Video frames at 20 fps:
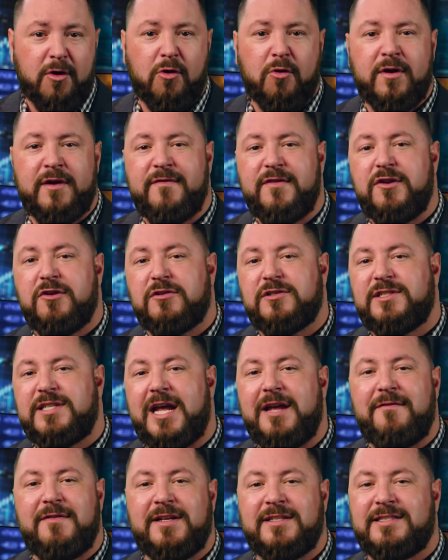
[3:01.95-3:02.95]
or even your
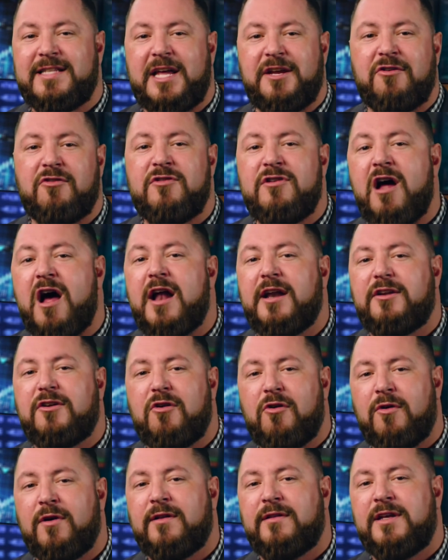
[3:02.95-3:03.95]
savings that you're not
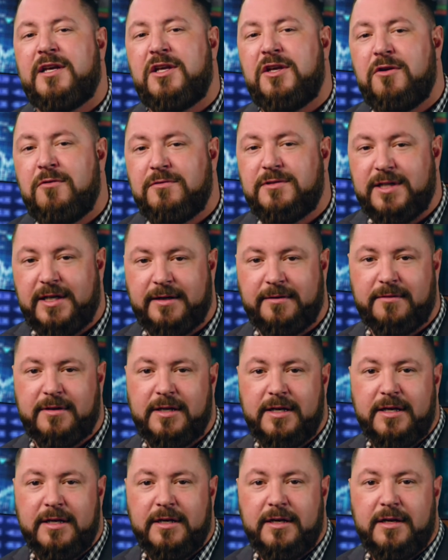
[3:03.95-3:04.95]
currently using.
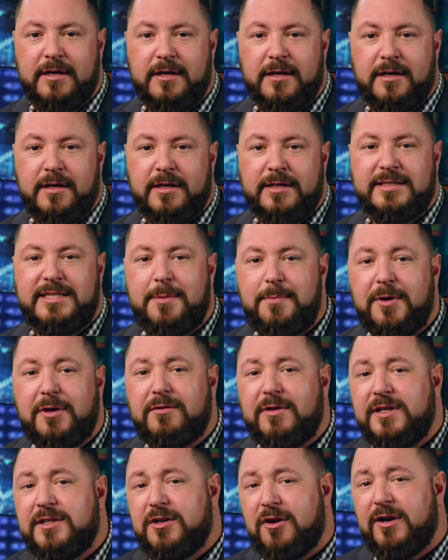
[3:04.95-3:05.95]

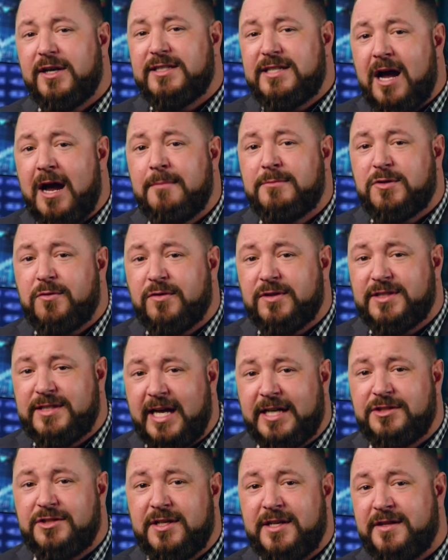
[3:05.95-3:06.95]
Typically during times of
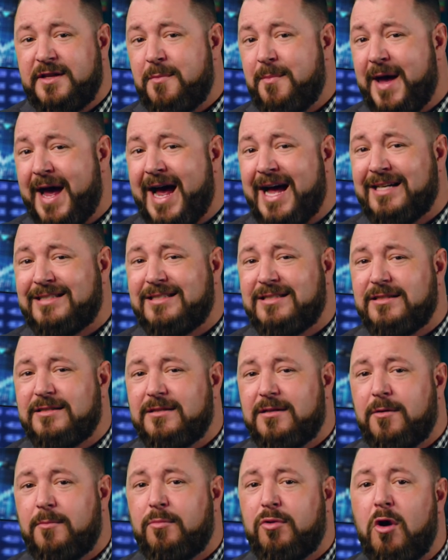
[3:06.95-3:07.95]
recession in the past,
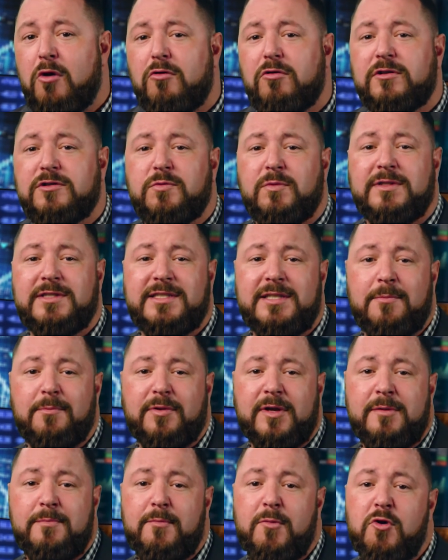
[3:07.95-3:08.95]
brokers would
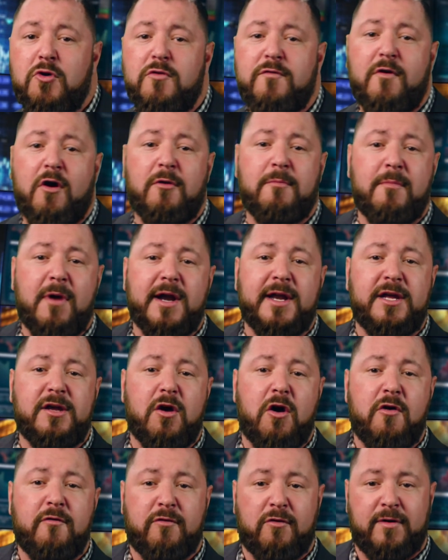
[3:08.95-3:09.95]
simply move our
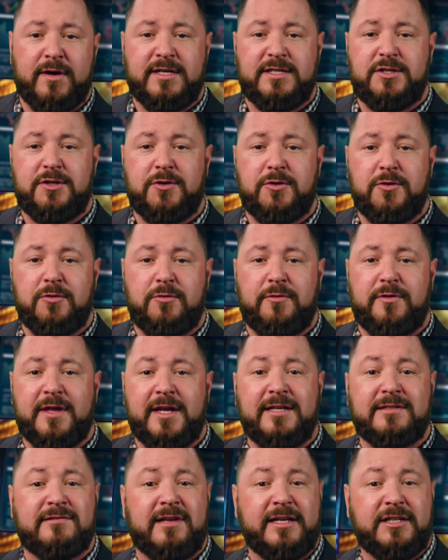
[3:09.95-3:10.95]
money over into
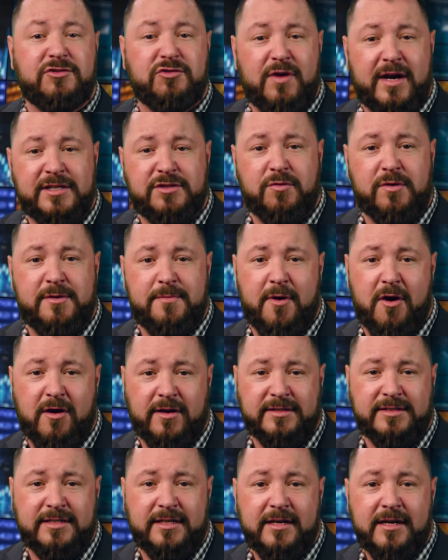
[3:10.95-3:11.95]
things like treasury
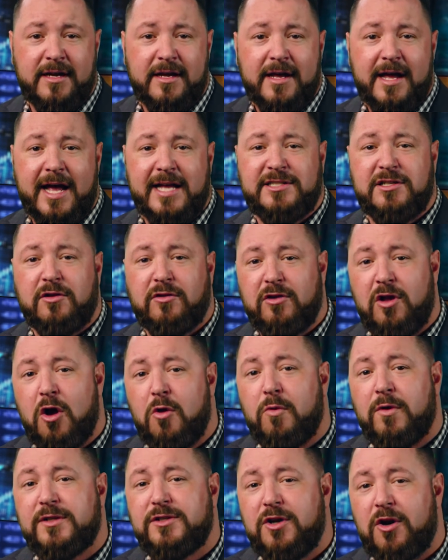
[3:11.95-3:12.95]
bonds as a low
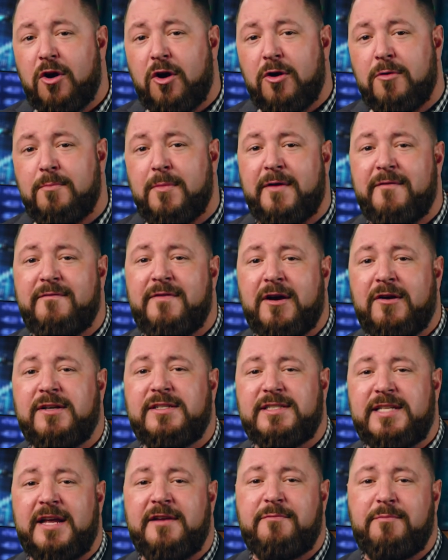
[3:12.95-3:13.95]
return but very
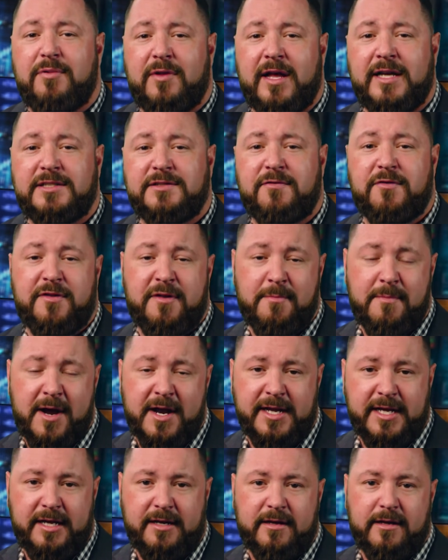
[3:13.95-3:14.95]
safe place for the
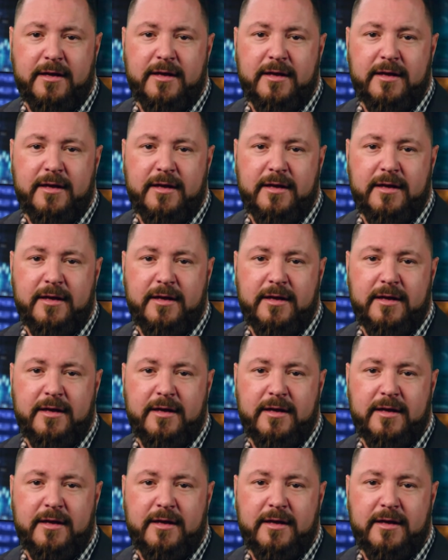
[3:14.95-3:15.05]
money.